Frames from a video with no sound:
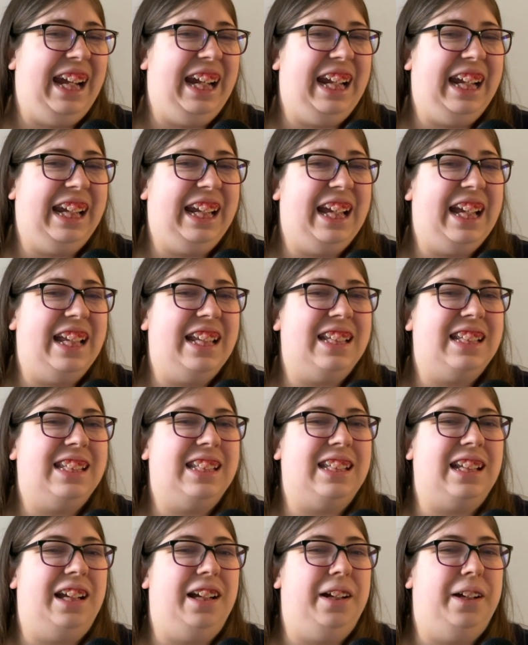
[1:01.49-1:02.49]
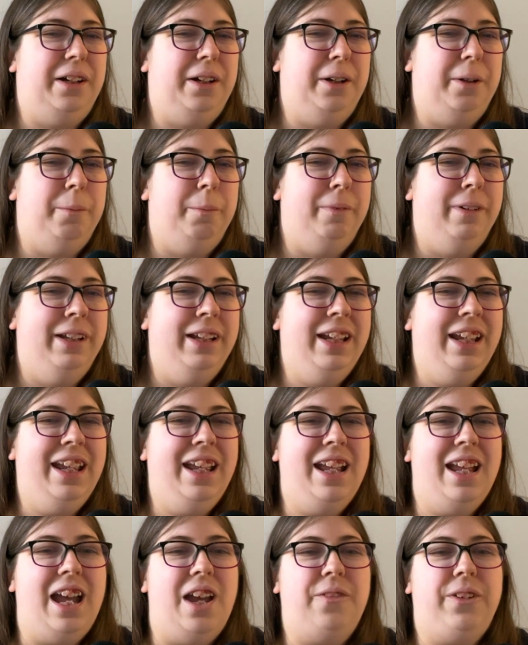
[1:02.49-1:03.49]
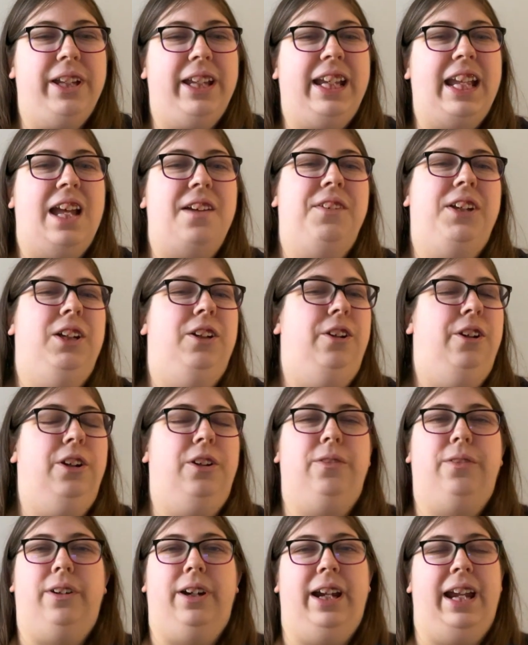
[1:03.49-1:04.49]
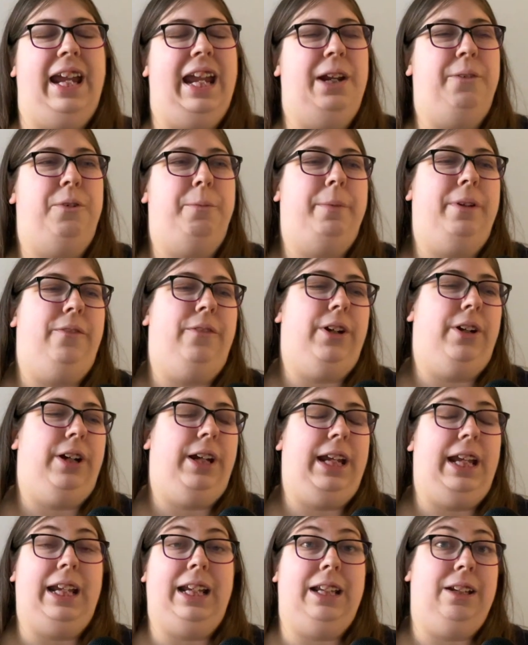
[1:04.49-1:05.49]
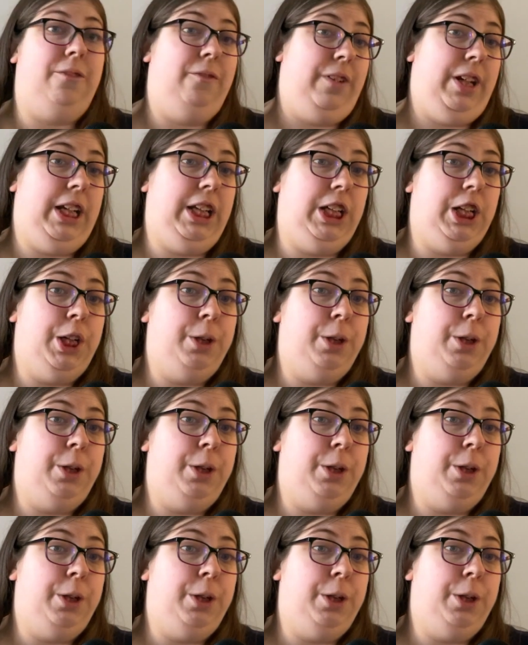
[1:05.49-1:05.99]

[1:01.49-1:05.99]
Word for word: I guess. Um, I feel like having a hook for a hand would be very inconvenient.